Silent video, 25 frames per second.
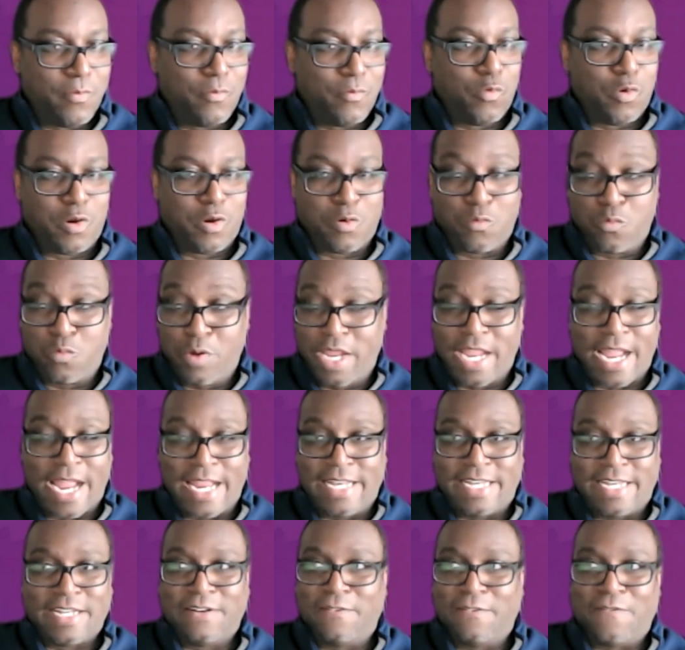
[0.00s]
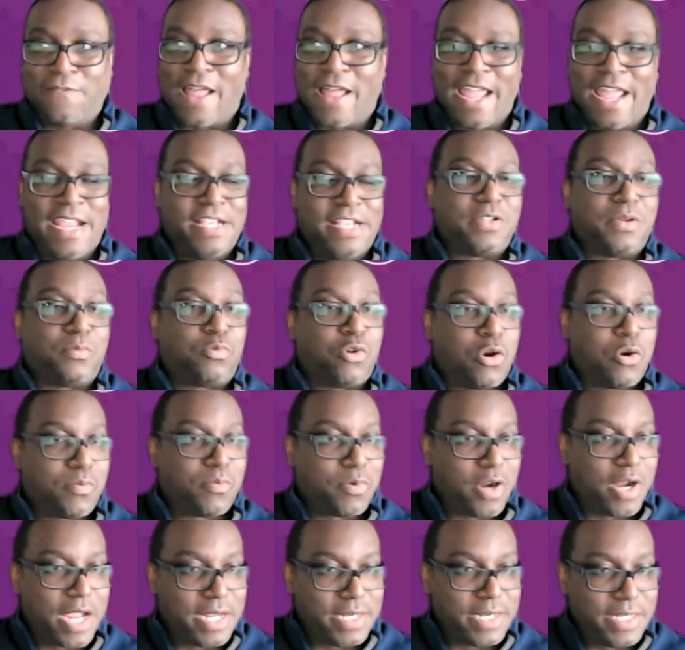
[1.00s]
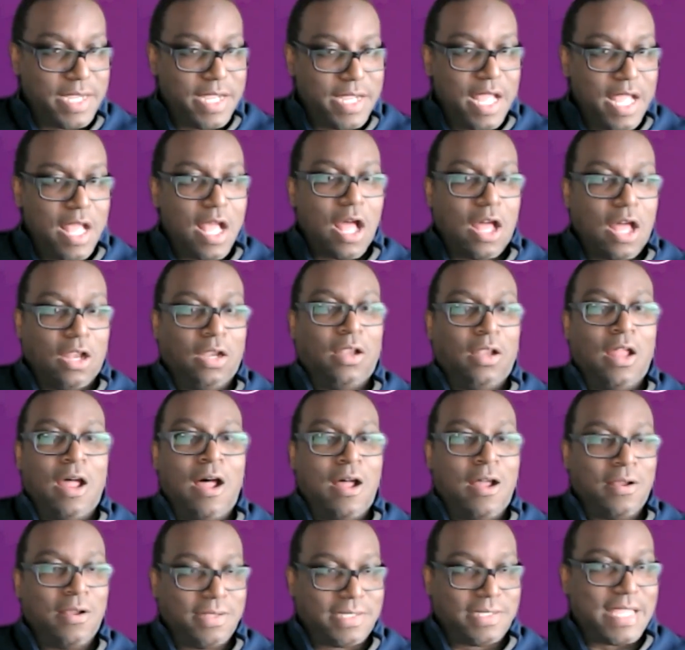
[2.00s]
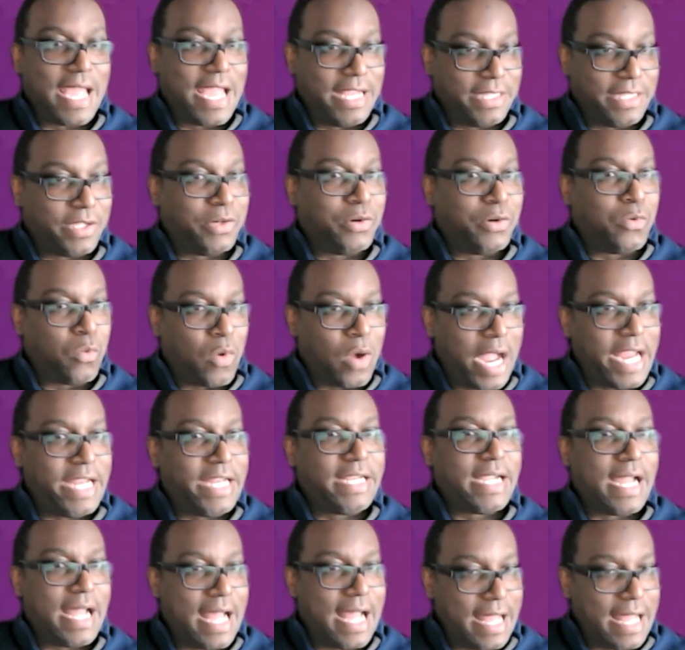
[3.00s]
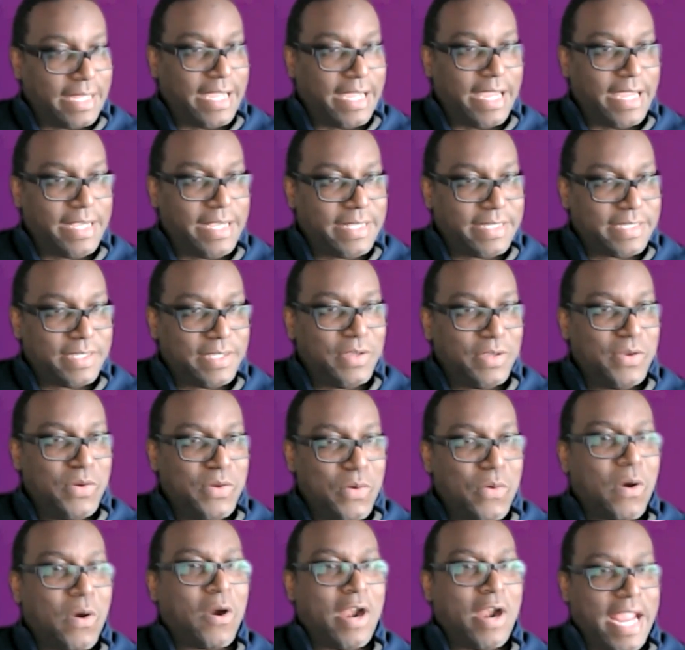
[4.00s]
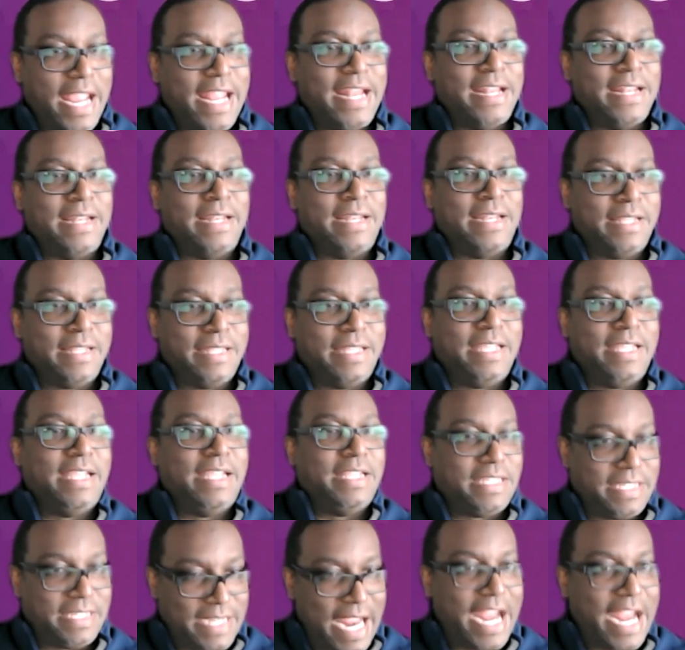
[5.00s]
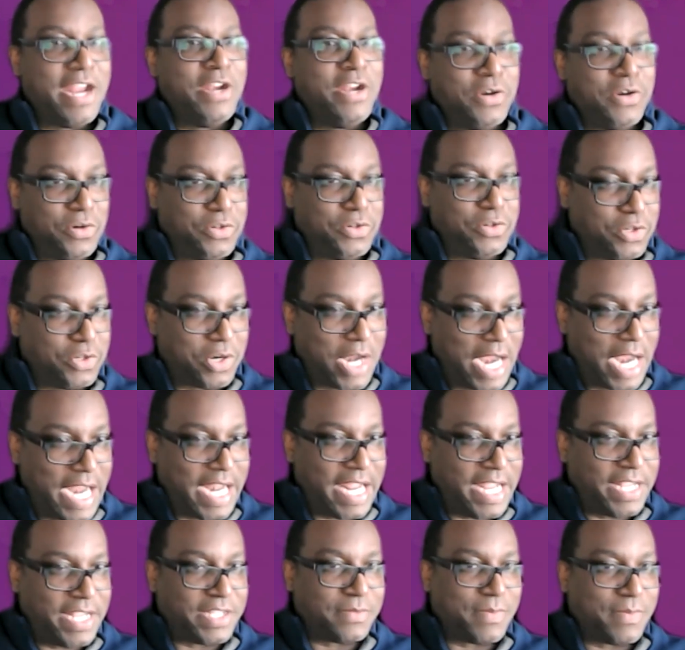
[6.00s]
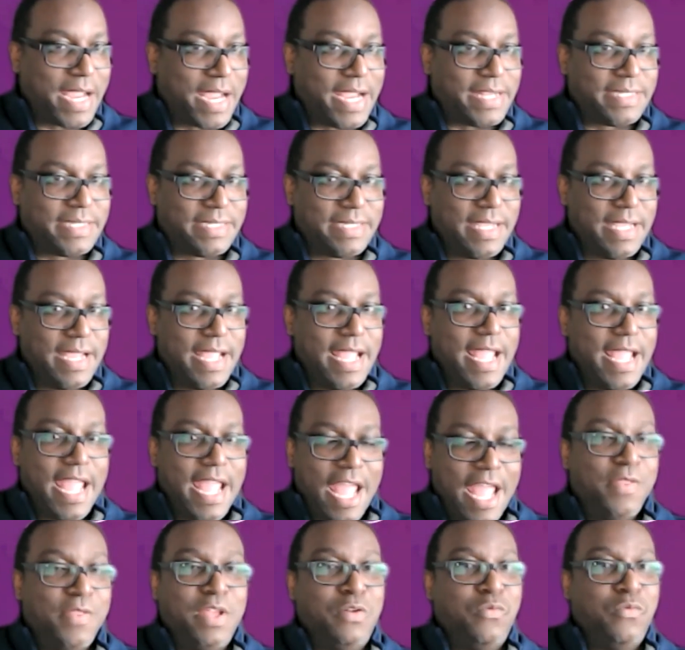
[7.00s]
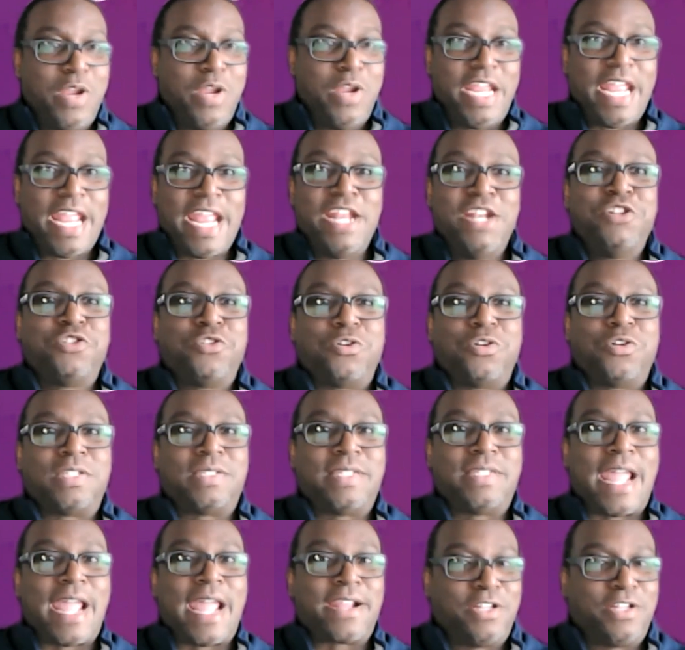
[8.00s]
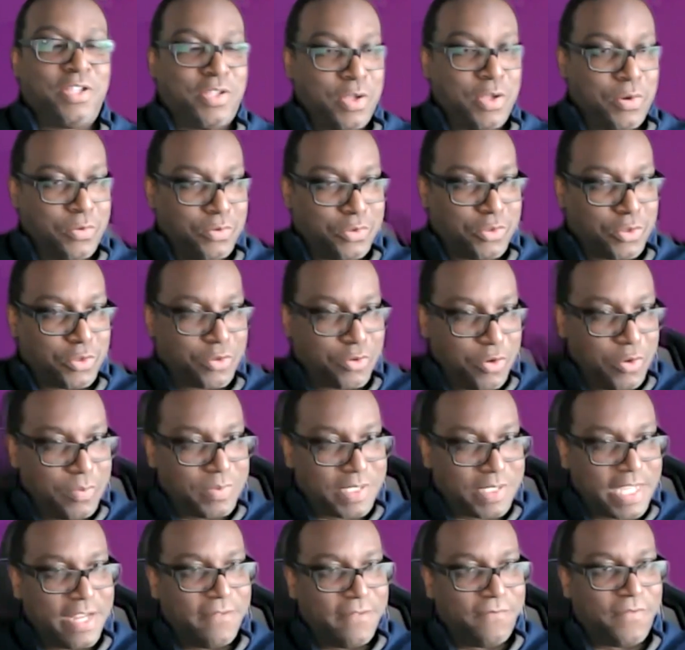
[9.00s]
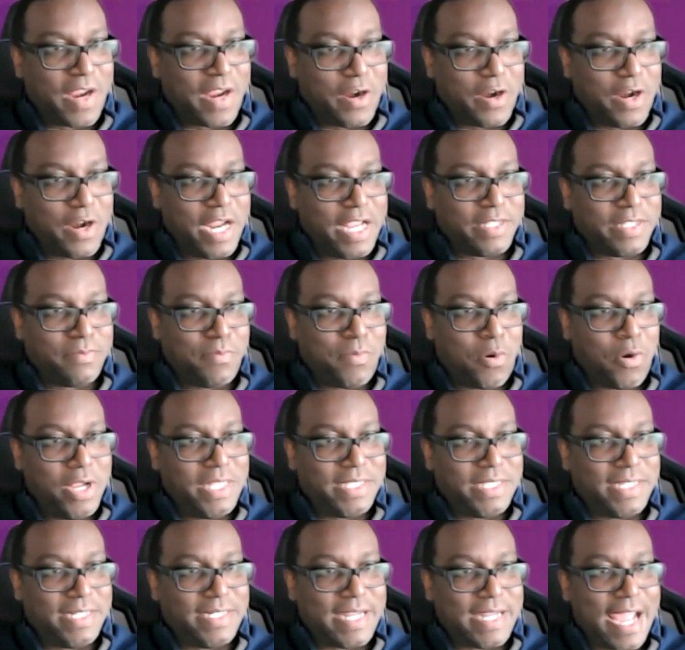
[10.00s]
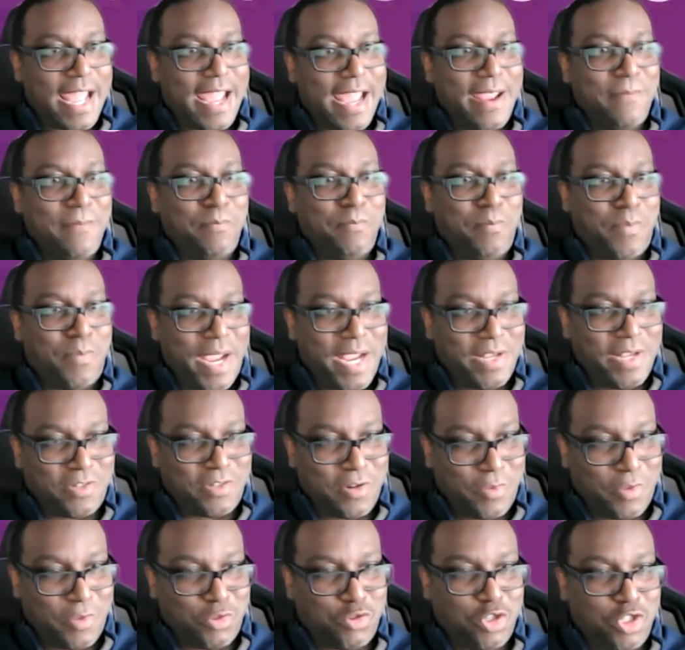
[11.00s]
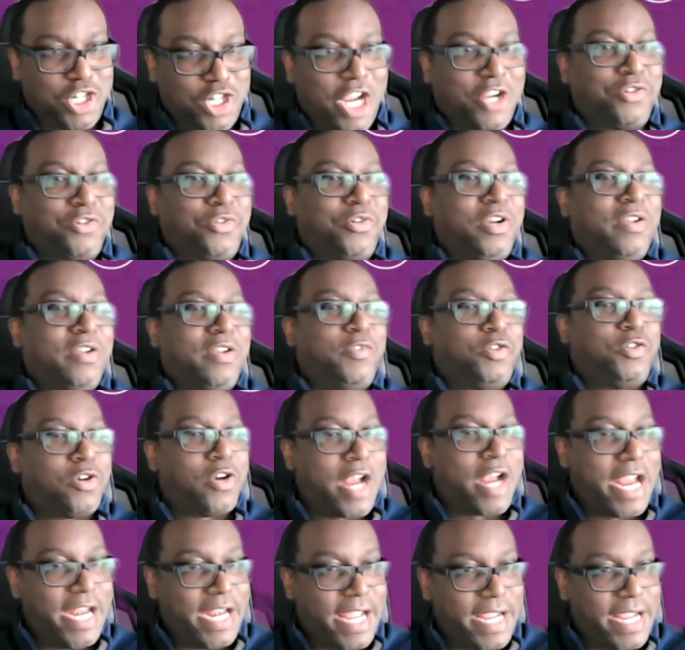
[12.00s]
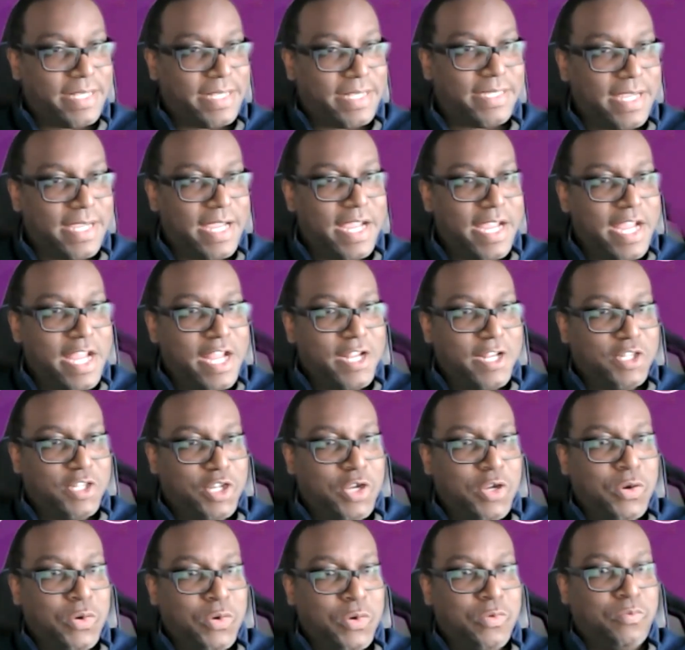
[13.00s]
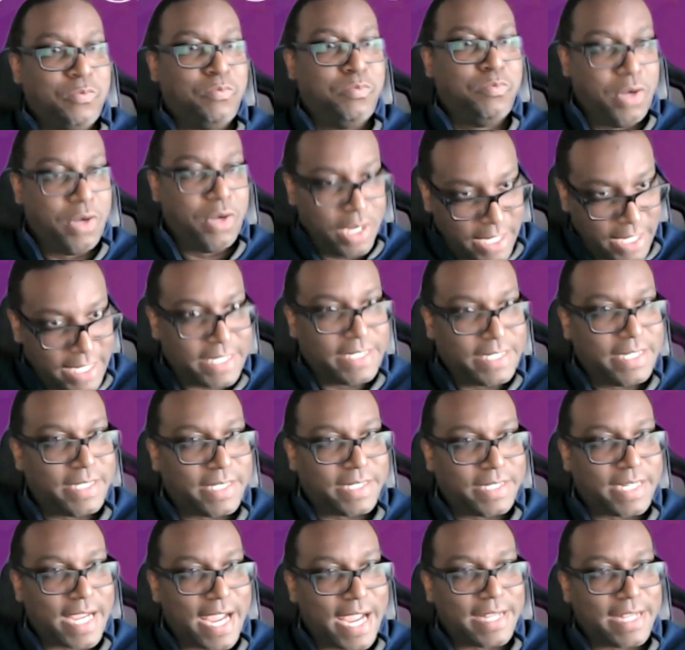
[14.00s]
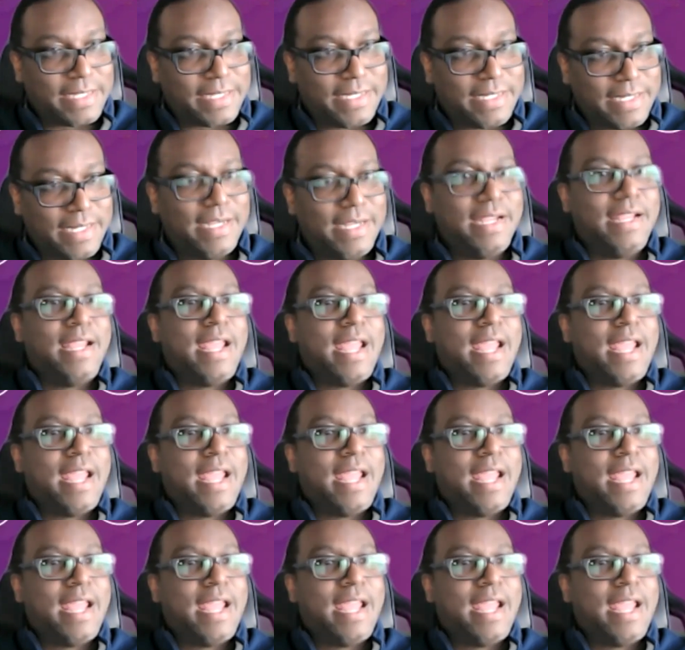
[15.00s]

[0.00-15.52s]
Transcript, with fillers: we identify as appropriate, alongside their white colleagues who are in the standard training space. And then we intersect those groups at various points in time based on the trajectory of the trainings to put it to the test